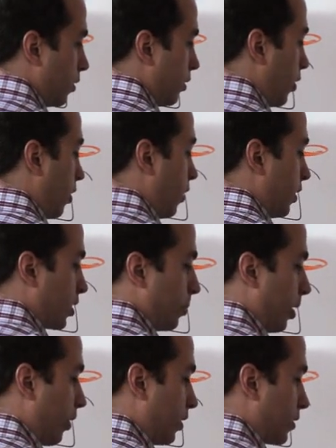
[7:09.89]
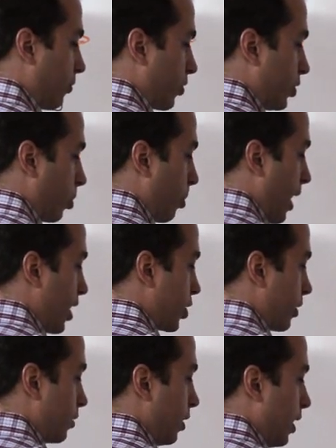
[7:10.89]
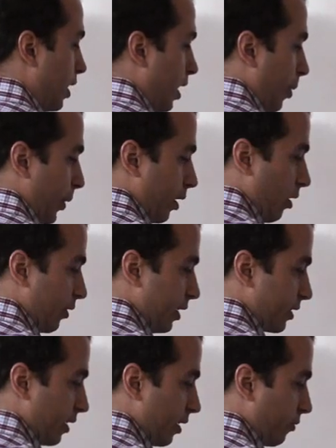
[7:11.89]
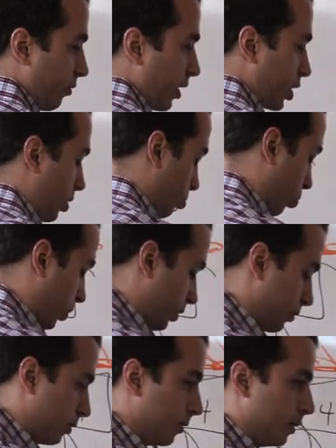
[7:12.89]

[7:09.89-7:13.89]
your experience versus your passion, and we called this an inflection point.